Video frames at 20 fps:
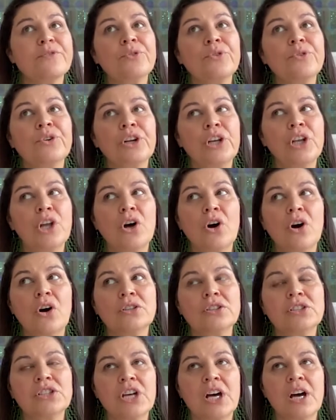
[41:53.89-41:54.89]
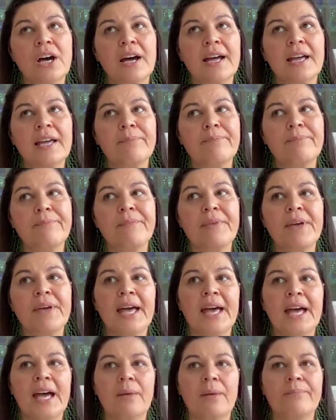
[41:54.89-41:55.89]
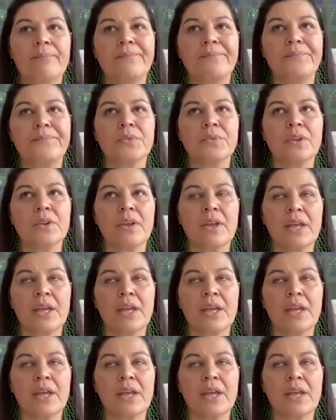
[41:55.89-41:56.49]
for a long time um,